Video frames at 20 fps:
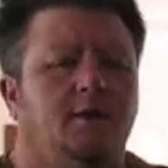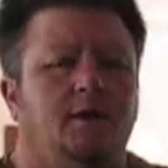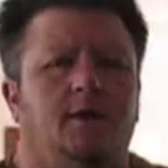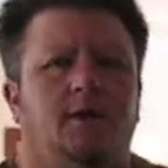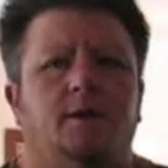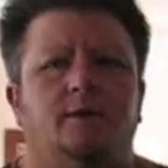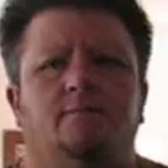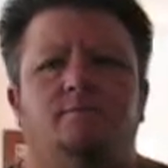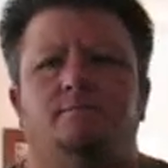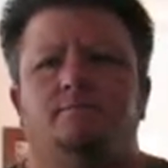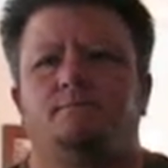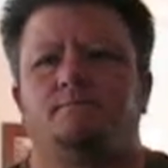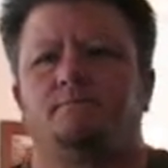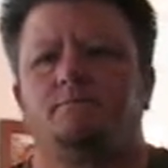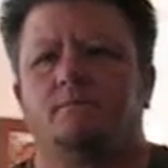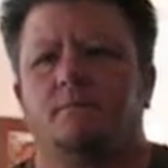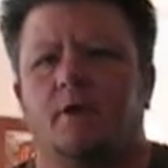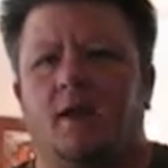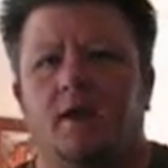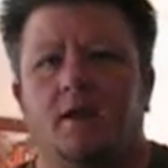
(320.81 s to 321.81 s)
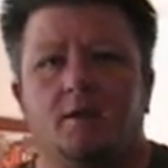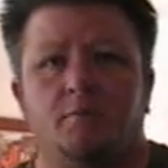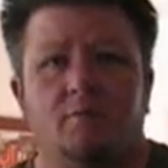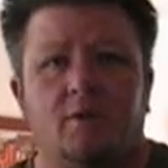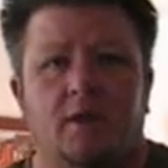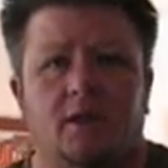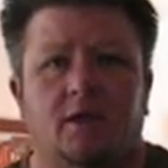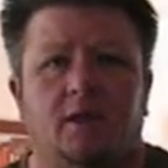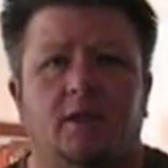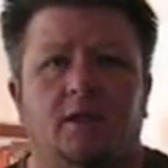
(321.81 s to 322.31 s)
I am
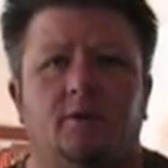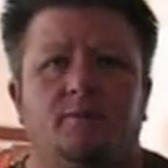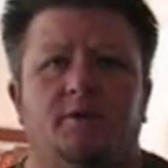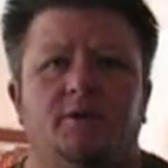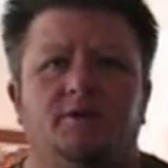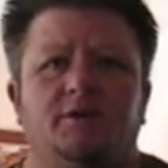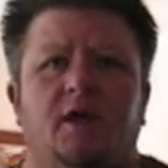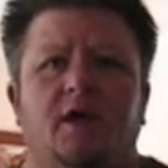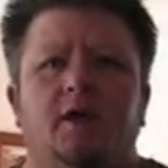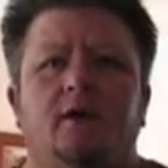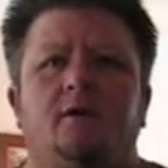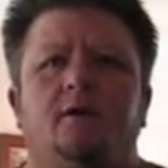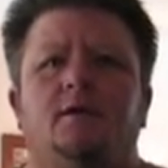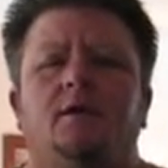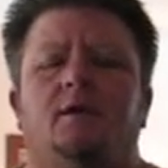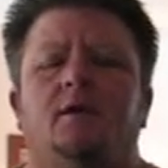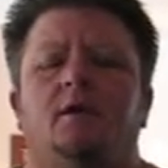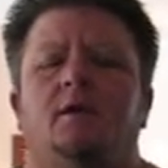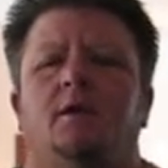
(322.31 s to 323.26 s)
medically retired,